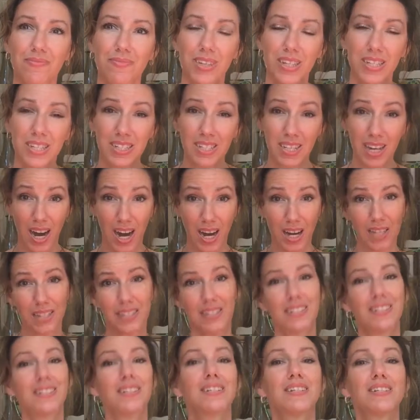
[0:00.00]
not
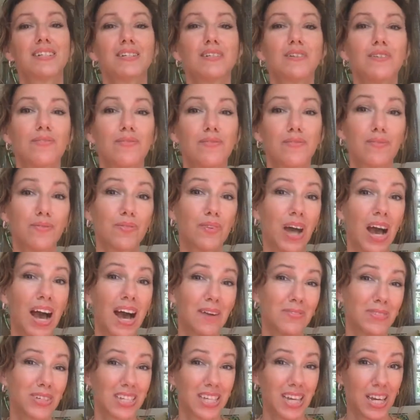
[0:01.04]

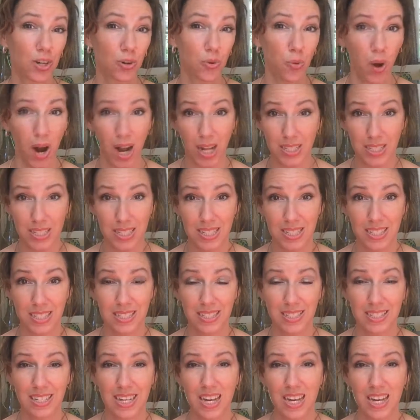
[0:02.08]
having equality.